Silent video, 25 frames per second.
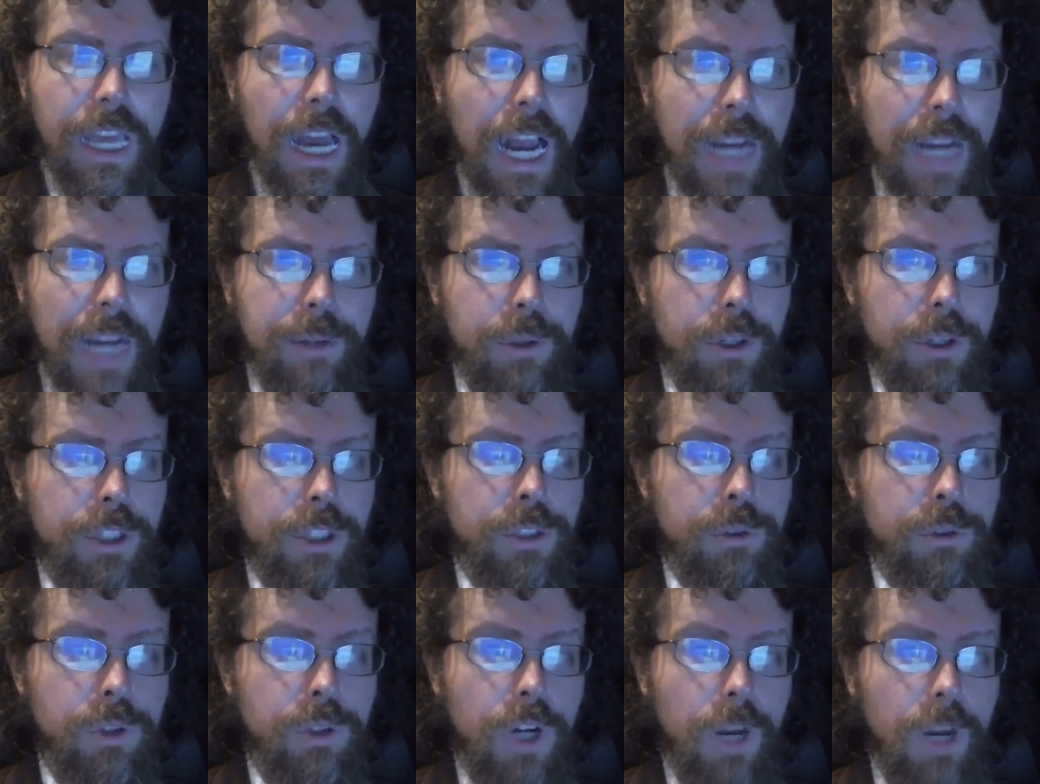He really
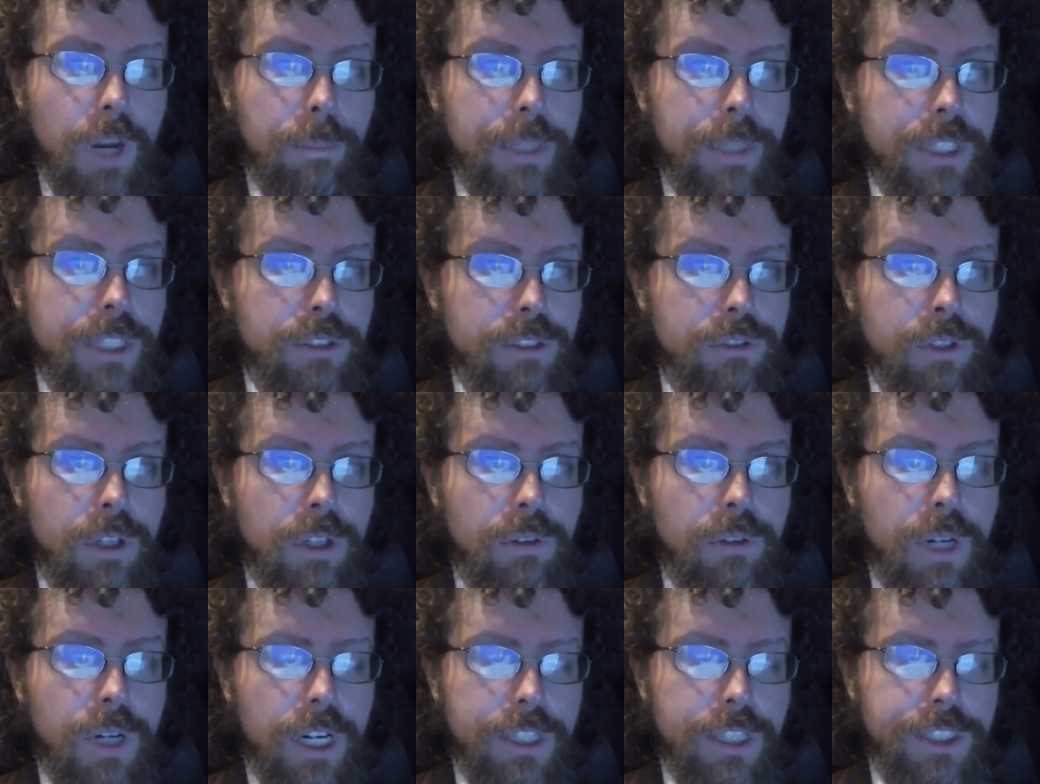grew up here to a
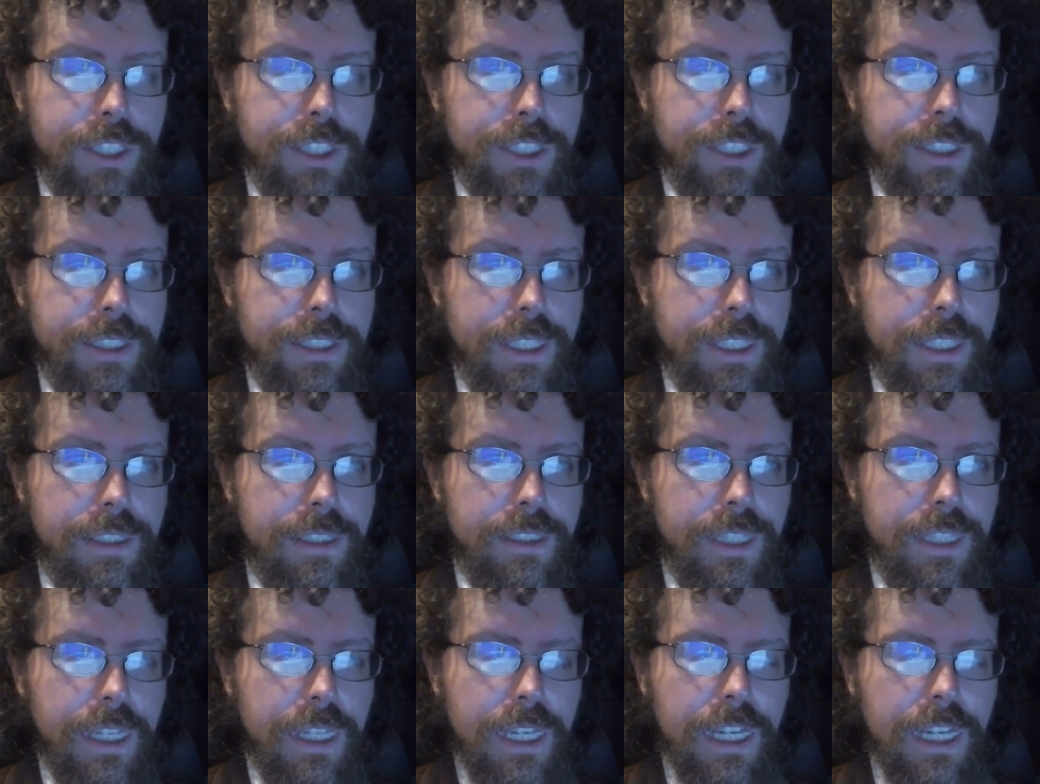large
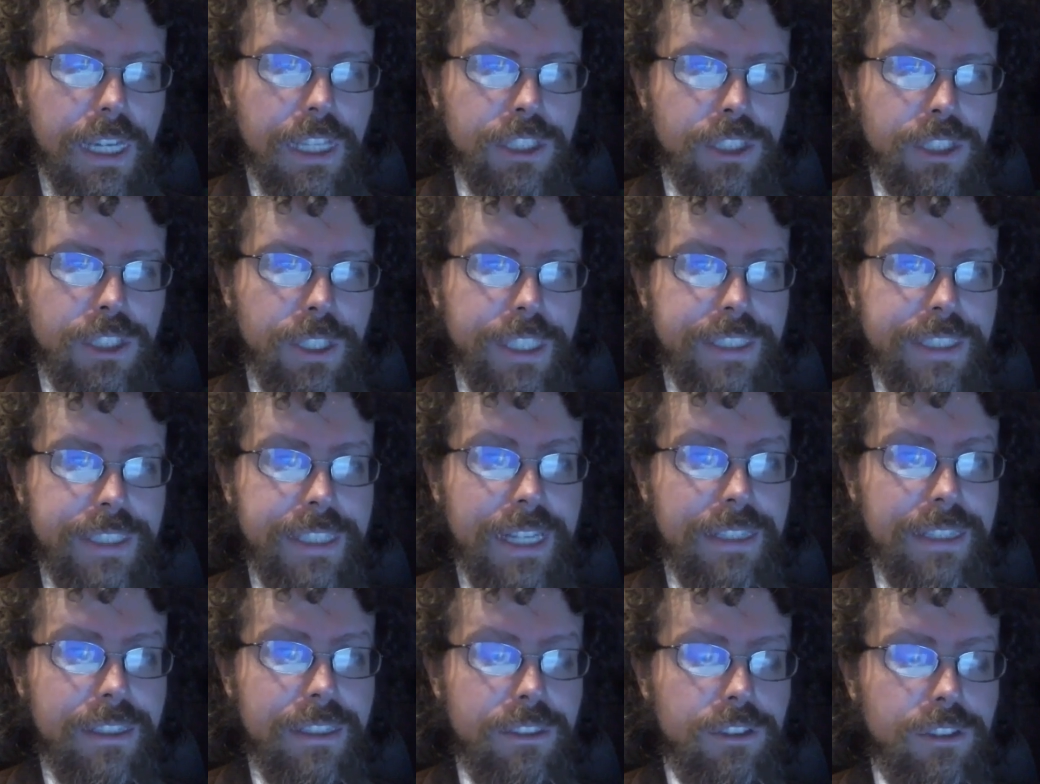extent, so he's
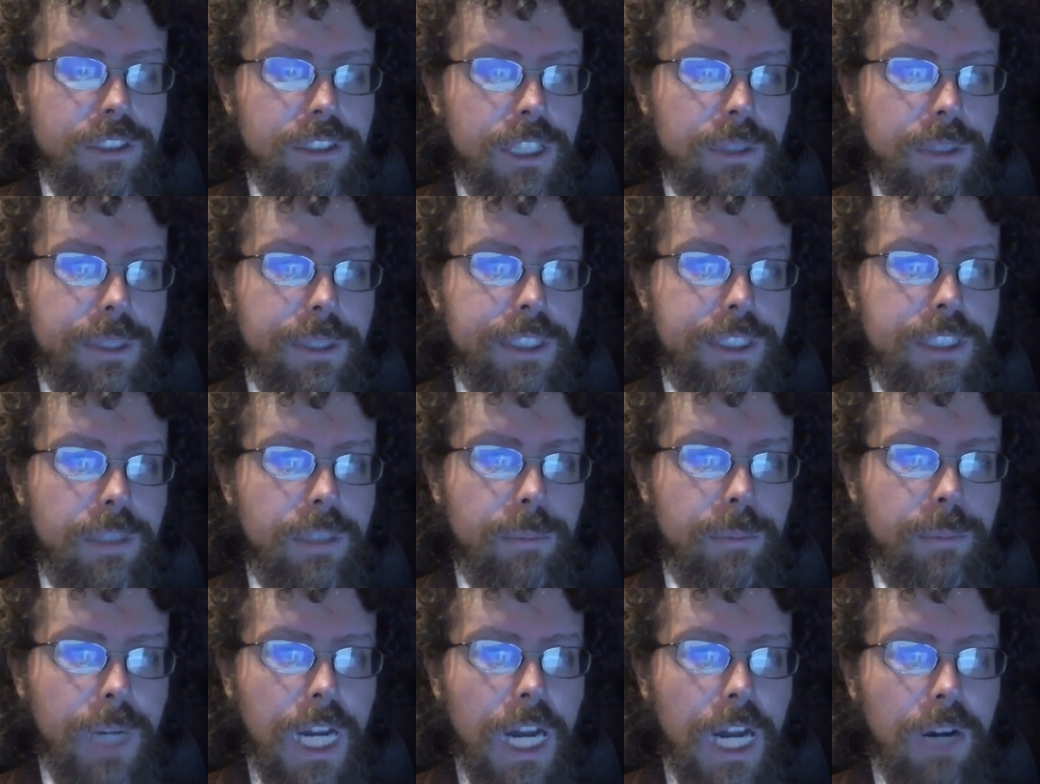not necessarily
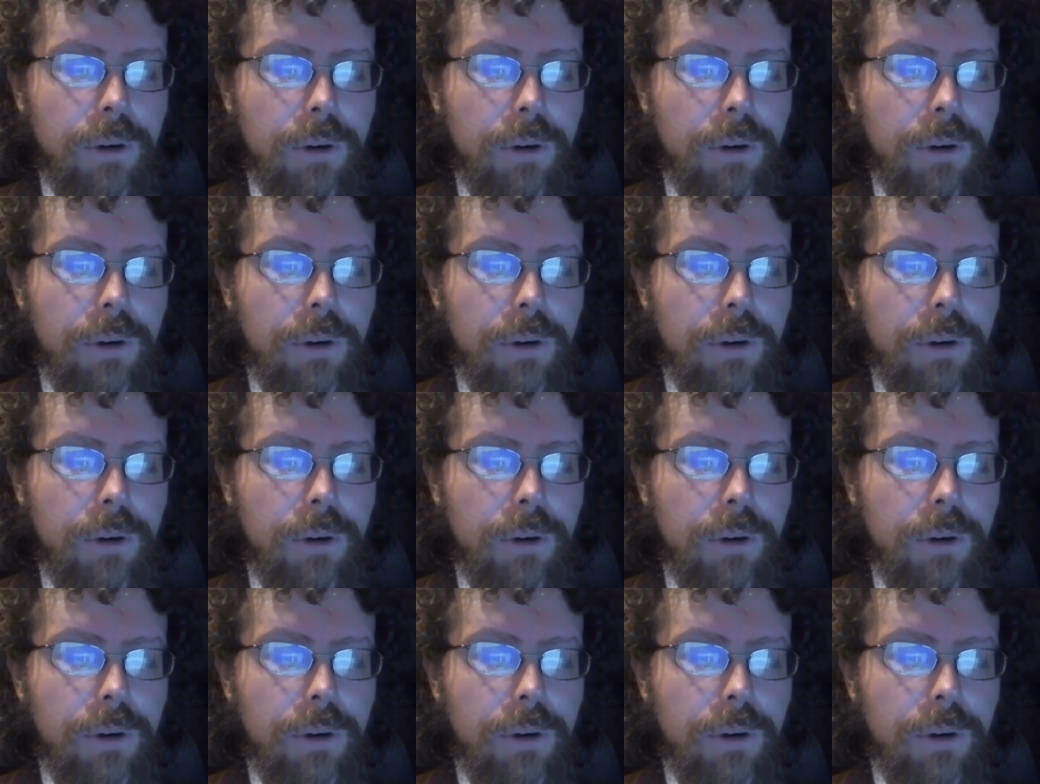typical.